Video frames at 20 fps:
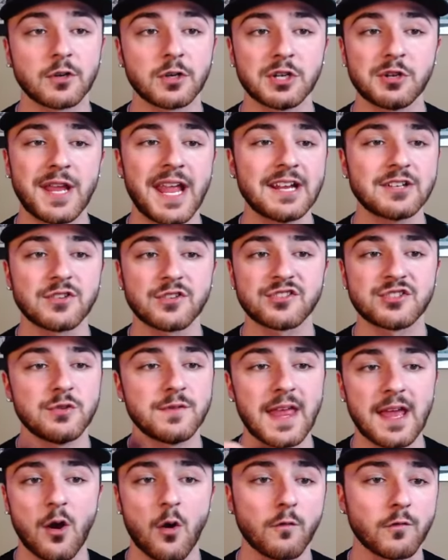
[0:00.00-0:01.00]
You can't just do
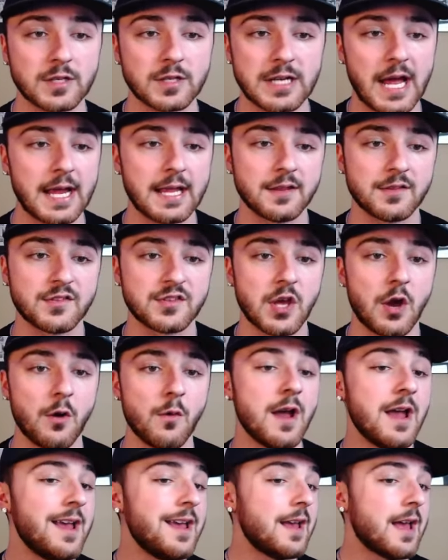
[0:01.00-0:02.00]
that overnight. So
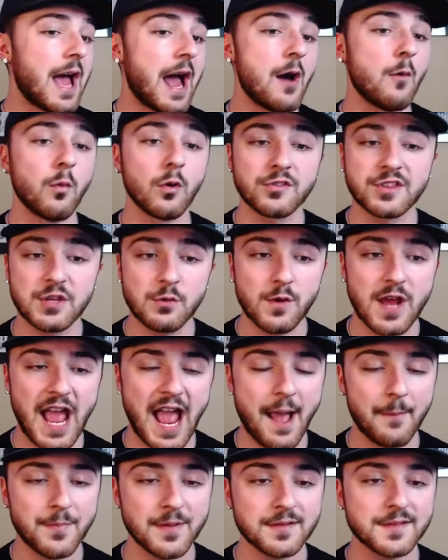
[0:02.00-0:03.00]
we'll see what
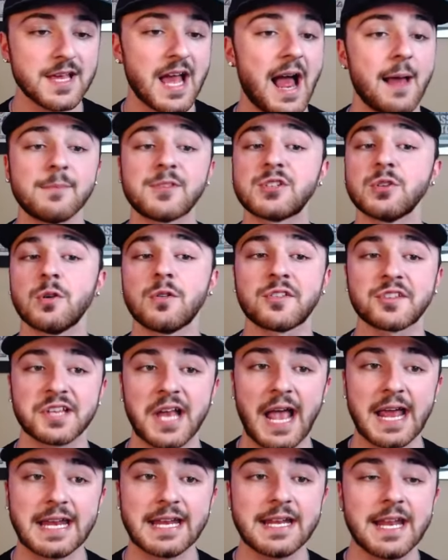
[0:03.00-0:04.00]
happens. I'm still
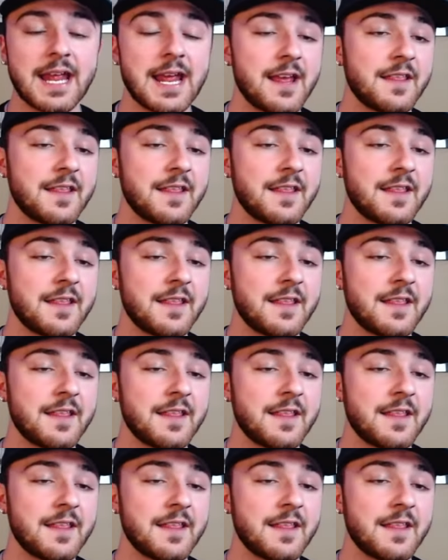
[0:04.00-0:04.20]
excited.